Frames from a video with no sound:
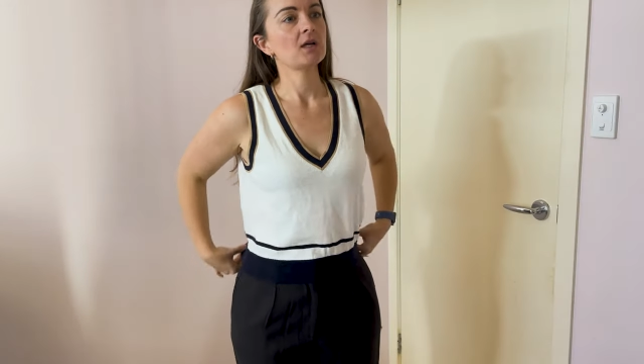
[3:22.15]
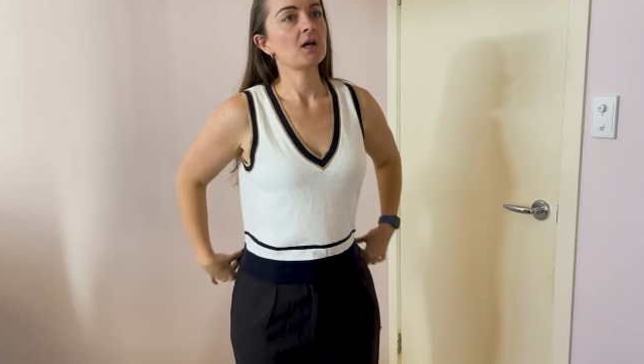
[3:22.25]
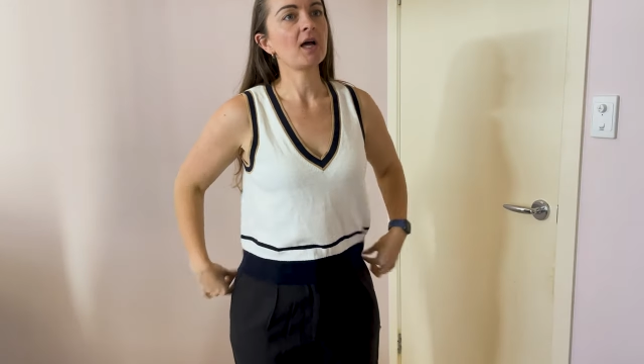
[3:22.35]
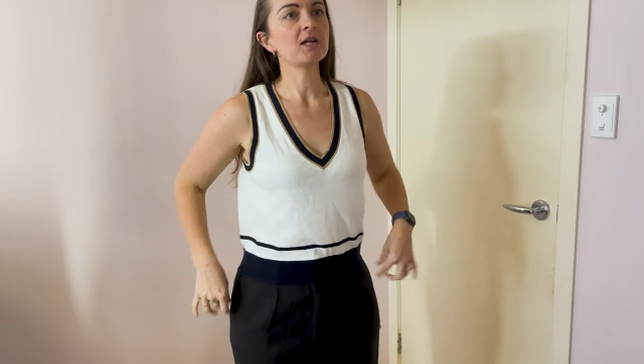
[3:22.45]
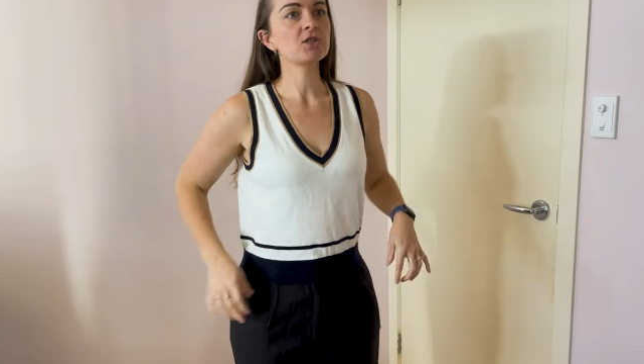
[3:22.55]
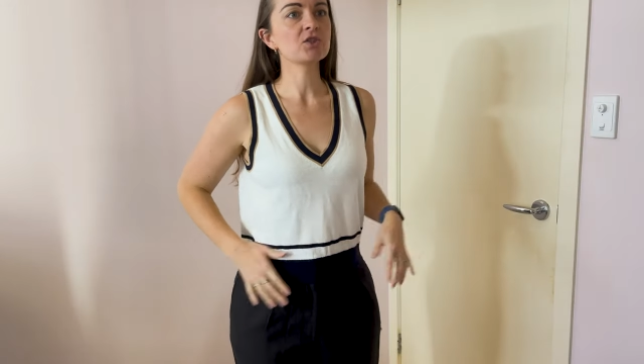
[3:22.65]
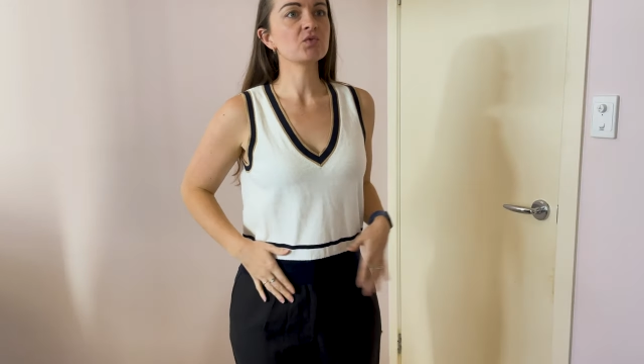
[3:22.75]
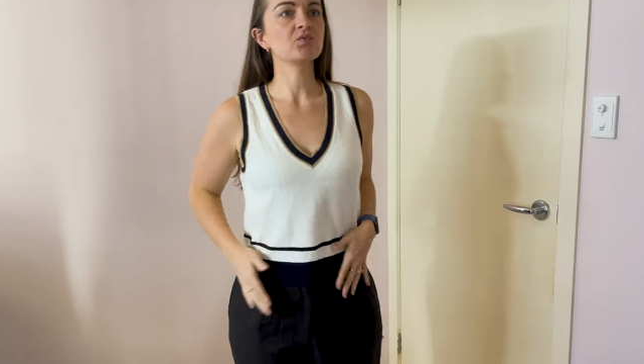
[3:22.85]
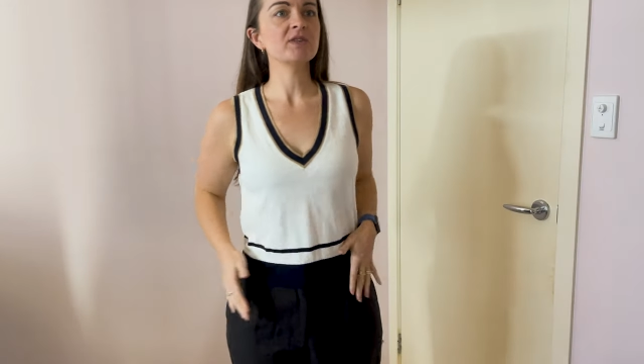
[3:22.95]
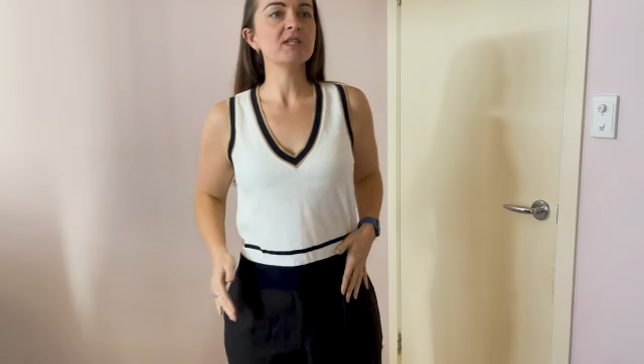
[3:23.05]
I can
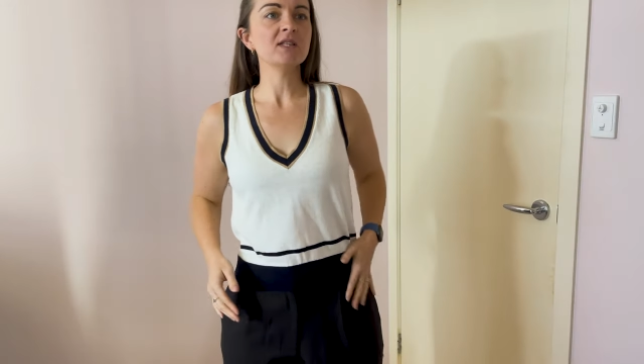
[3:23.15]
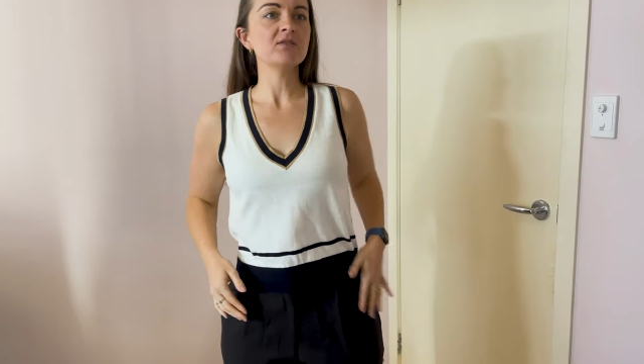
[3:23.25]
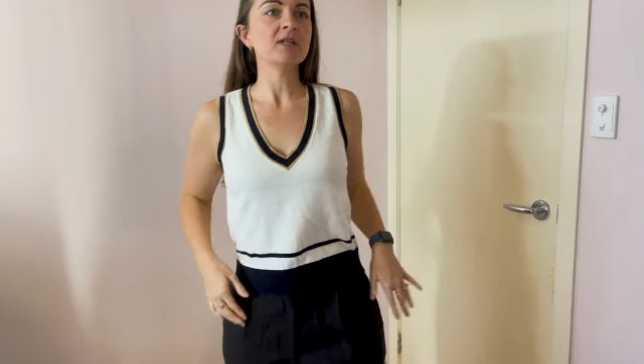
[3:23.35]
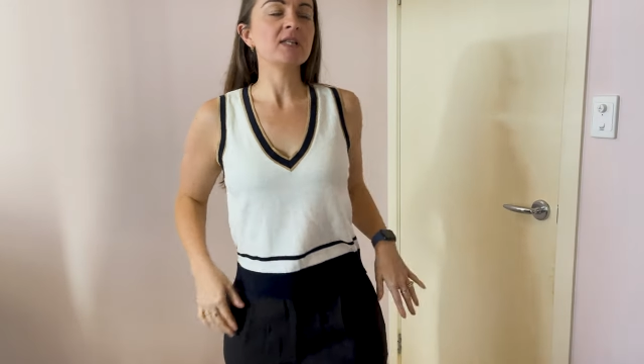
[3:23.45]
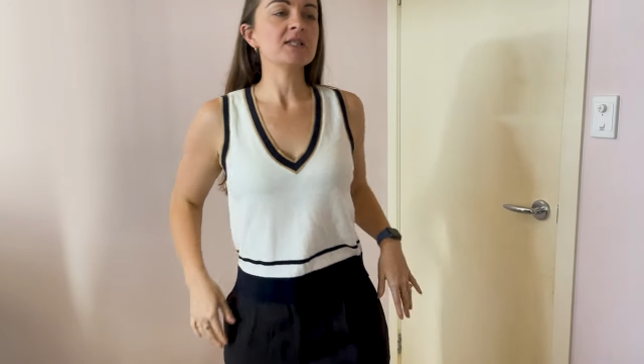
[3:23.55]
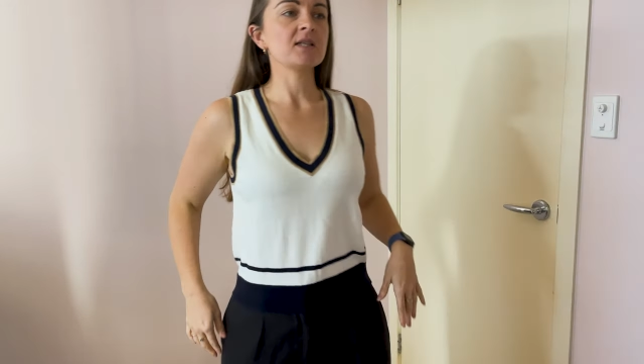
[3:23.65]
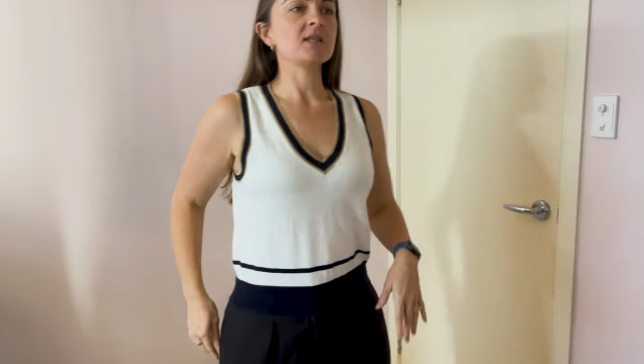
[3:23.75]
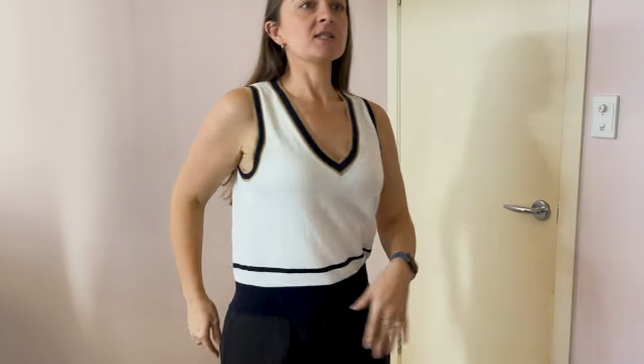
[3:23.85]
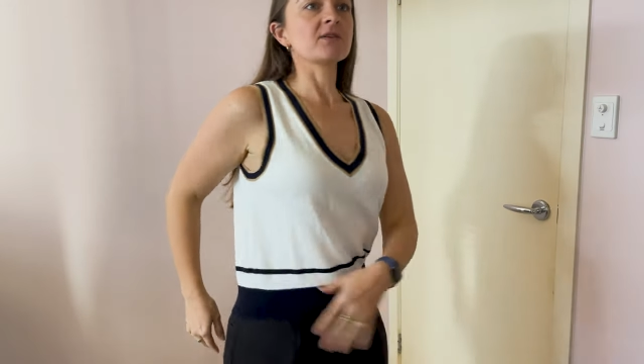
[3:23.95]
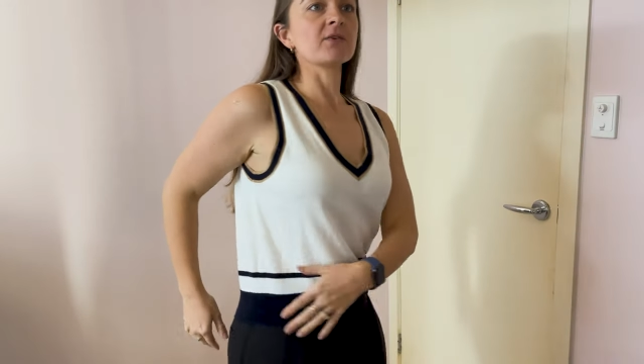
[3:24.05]
just really, really see
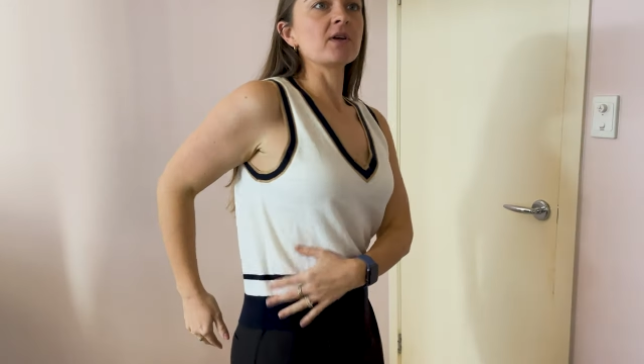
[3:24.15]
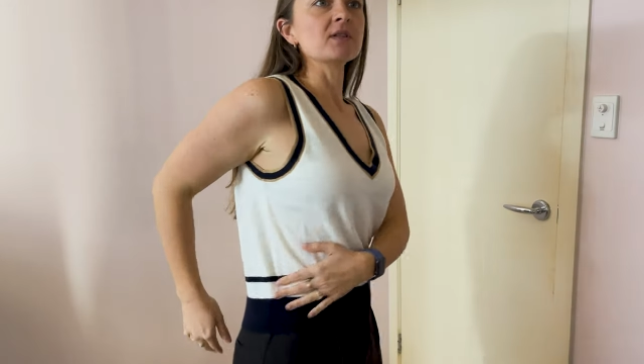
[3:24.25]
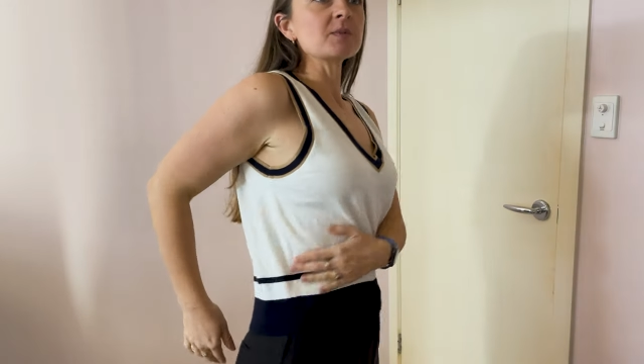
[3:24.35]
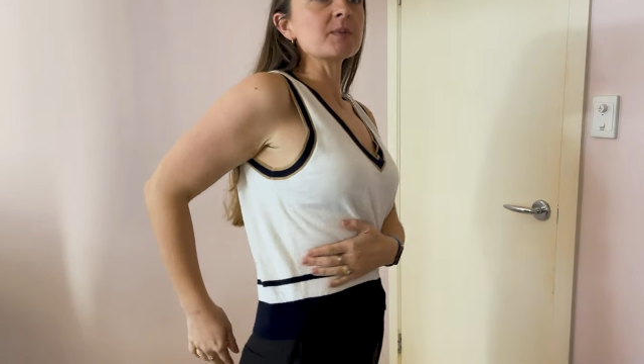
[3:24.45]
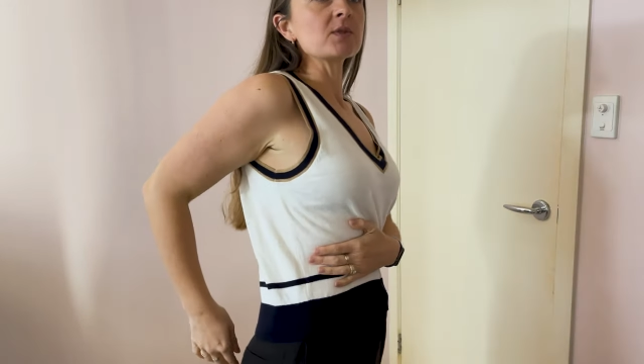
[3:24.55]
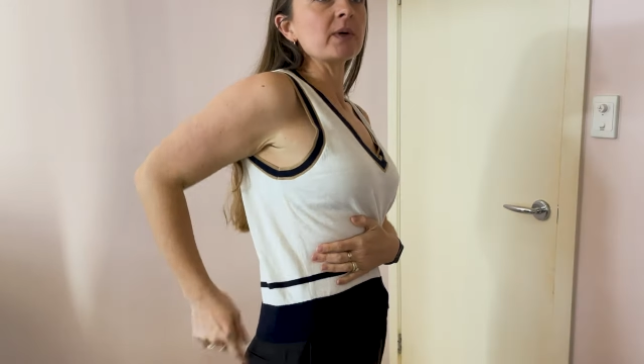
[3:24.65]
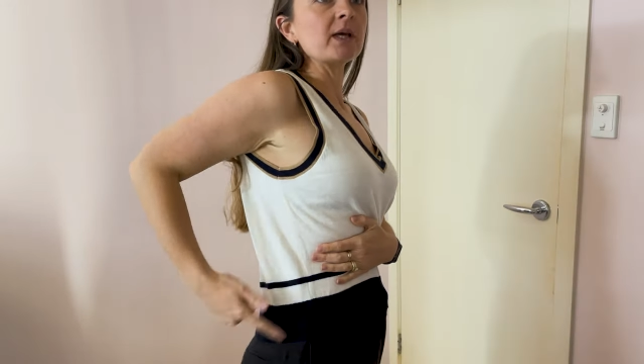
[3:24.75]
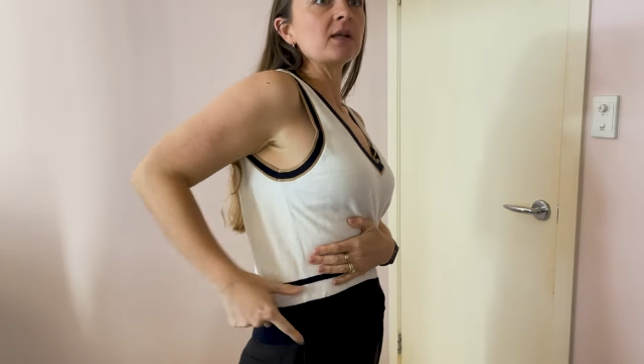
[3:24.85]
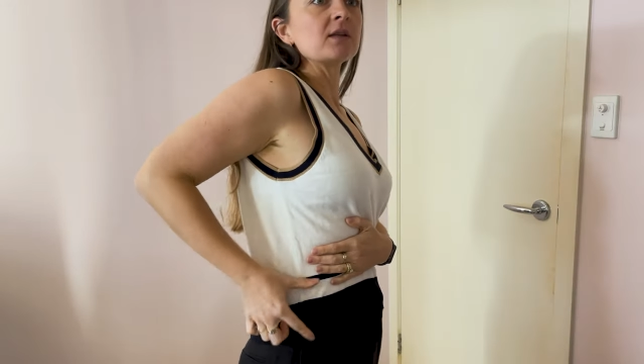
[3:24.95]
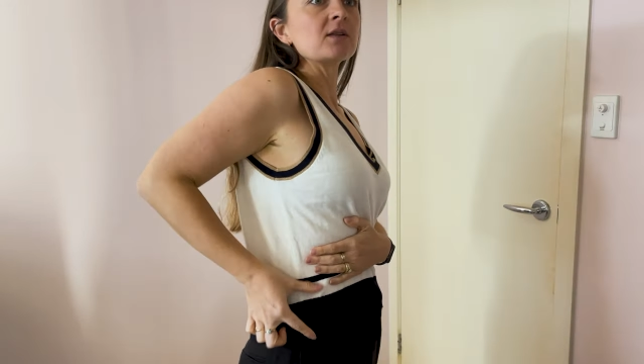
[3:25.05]
the difference
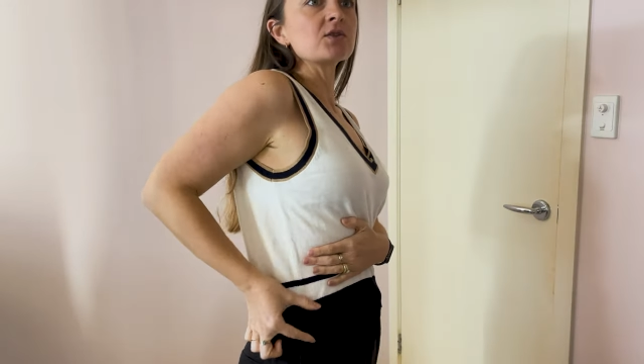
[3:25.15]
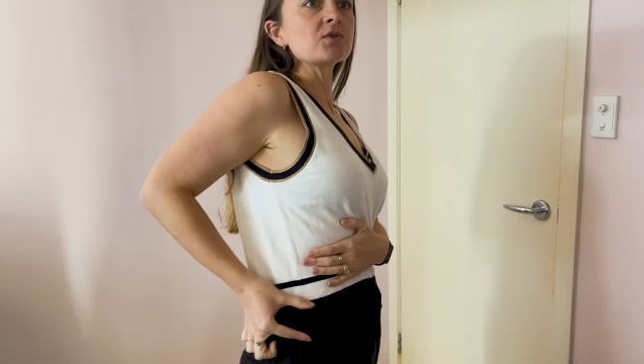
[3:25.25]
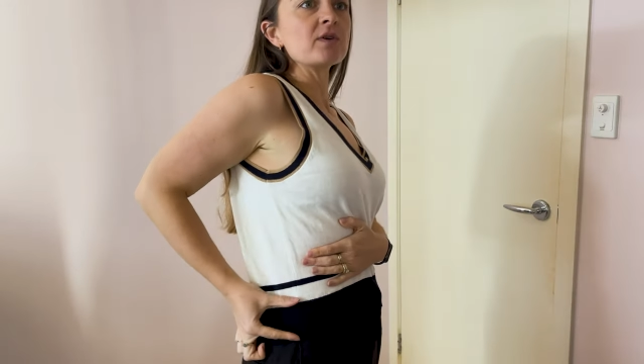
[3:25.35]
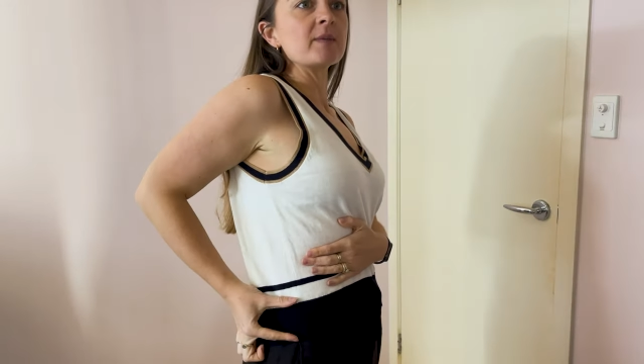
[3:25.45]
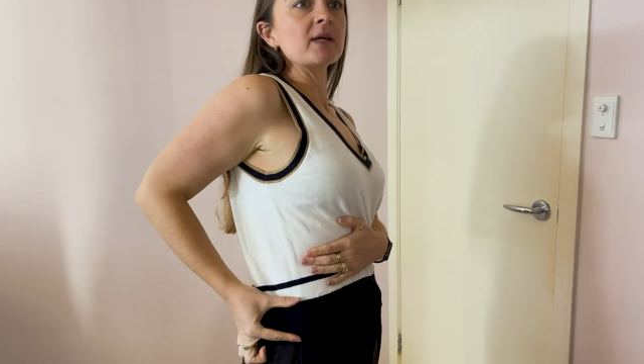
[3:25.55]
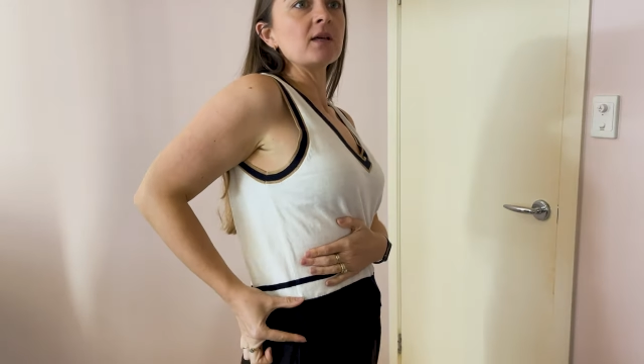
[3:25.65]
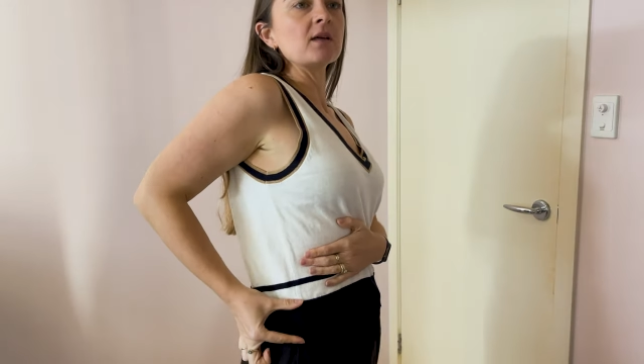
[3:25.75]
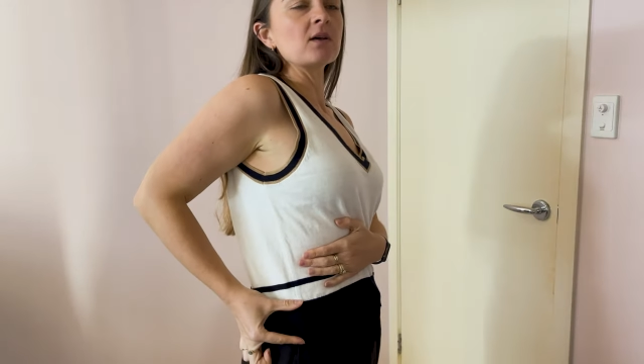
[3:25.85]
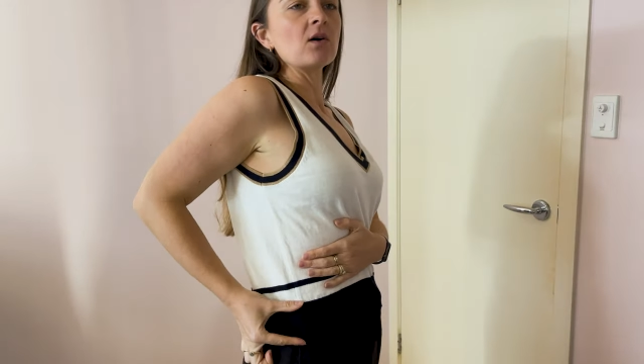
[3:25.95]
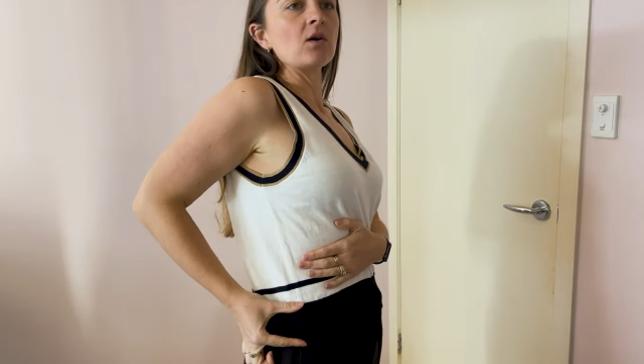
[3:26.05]
between the
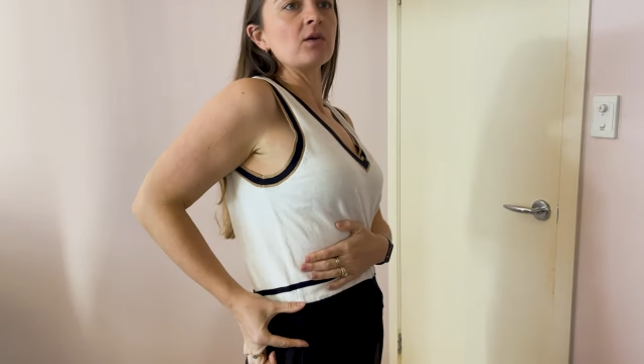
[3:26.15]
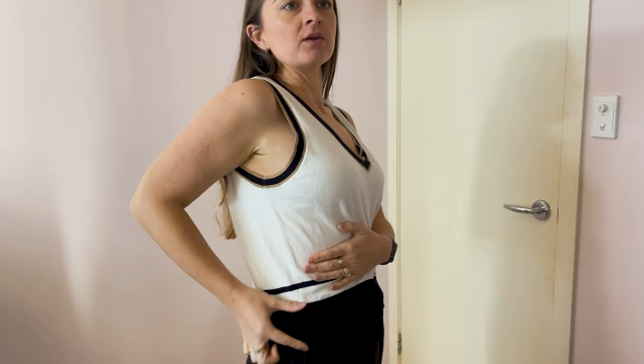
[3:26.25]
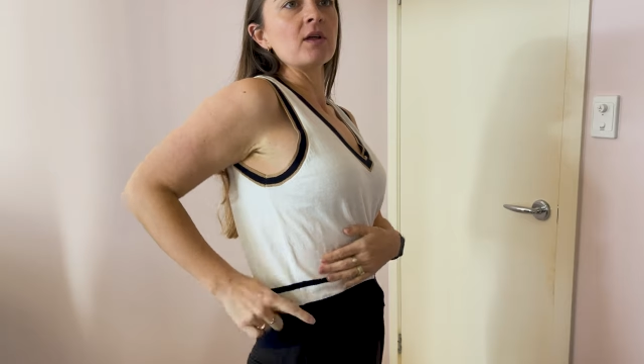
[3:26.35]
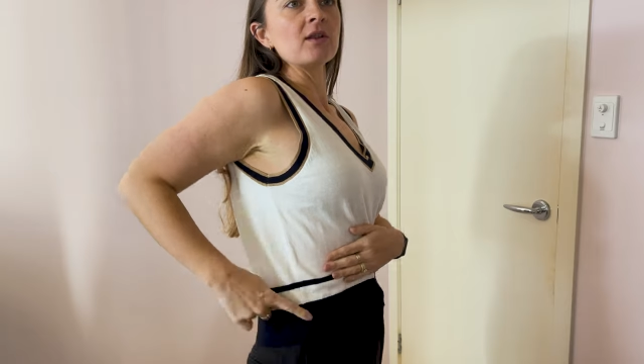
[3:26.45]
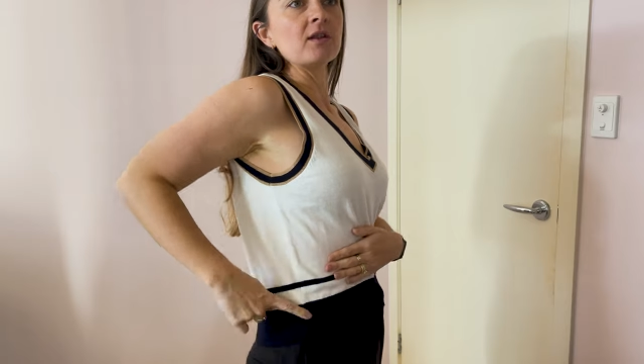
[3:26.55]
trimming on